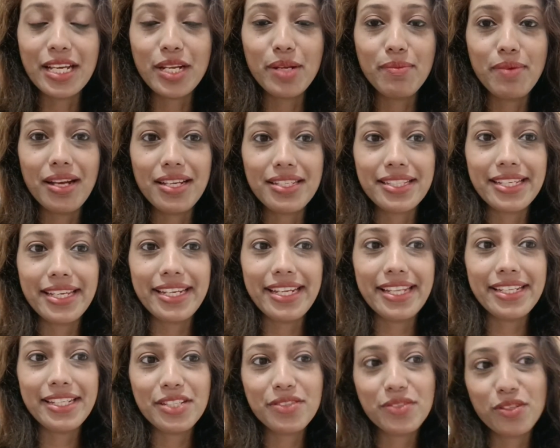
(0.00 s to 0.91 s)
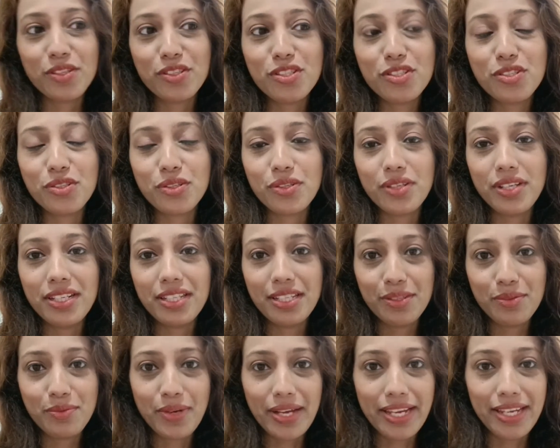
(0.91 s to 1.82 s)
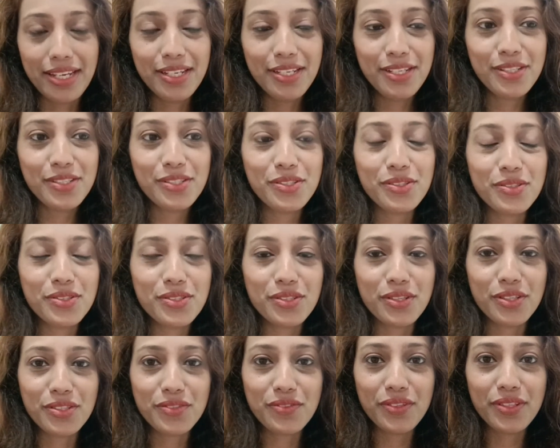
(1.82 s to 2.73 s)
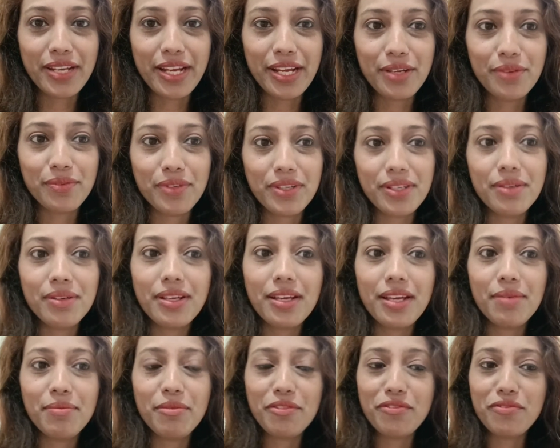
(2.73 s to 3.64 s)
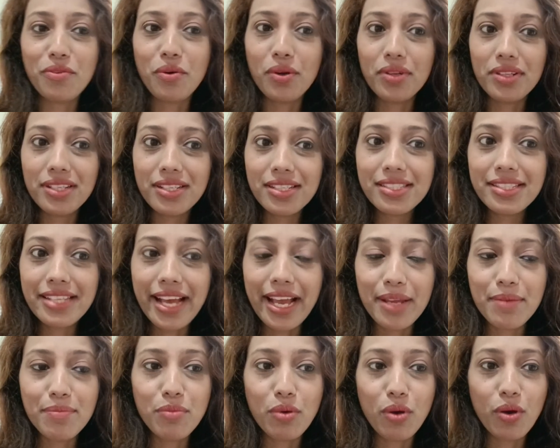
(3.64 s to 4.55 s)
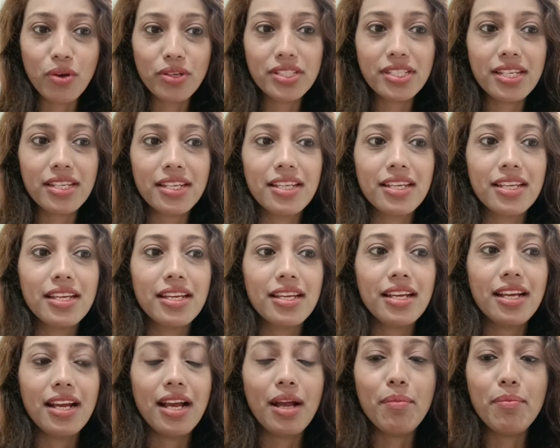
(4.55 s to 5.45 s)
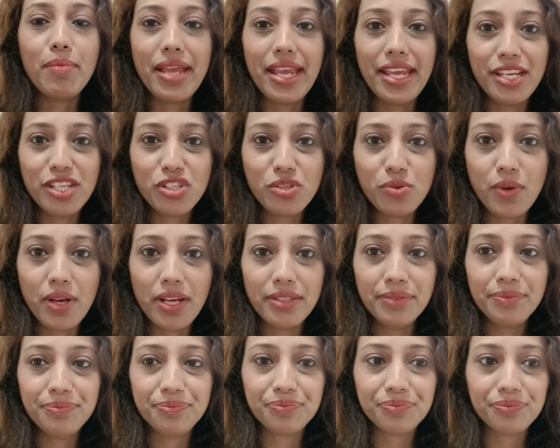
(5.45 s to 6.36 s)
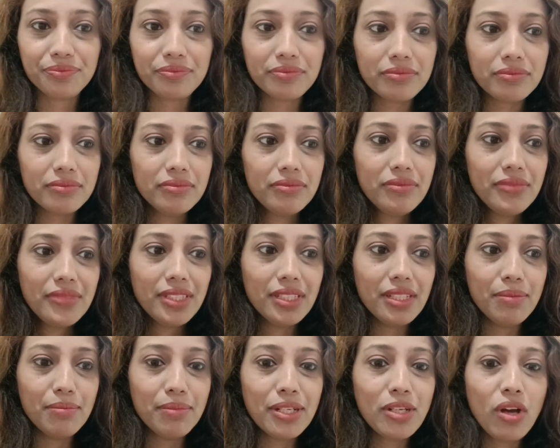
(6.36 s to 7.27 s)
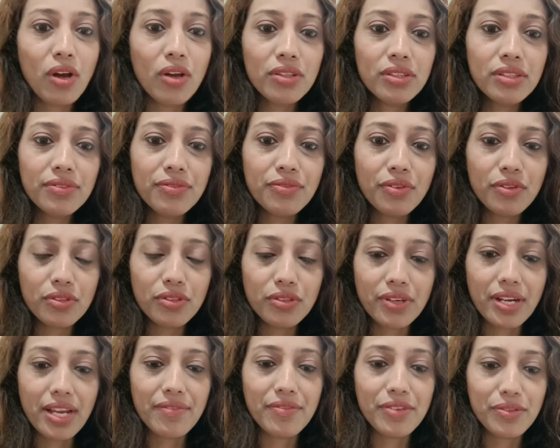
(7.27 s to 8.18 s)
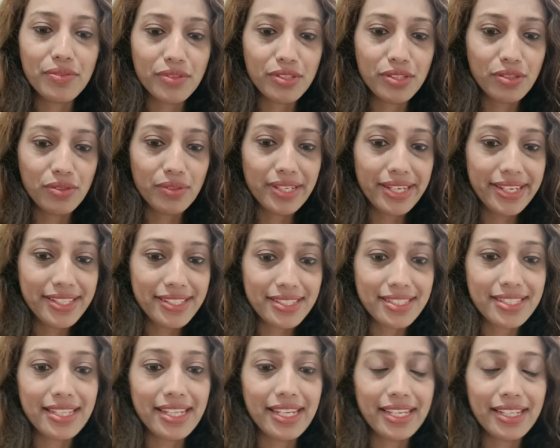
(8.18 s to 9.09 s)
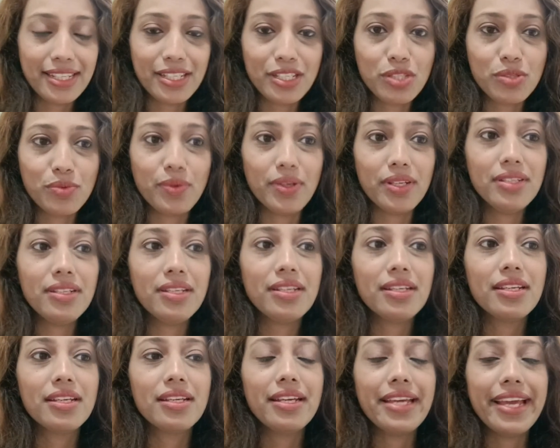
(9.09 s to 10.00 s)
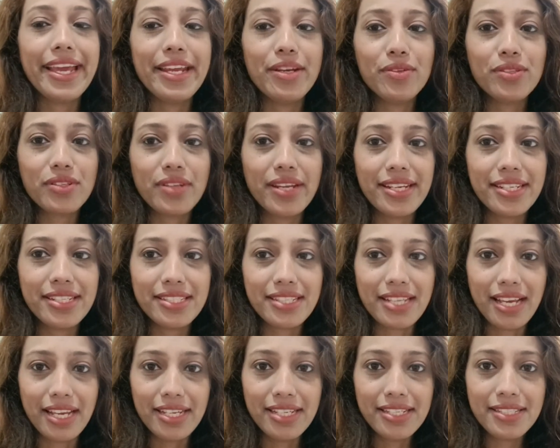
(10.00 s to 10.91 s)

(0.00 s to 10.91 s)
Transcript: this kind of basket and this one also took a little while to search for the right one. Before this I bought a beige one but on the photograph it was looking just like this one and was right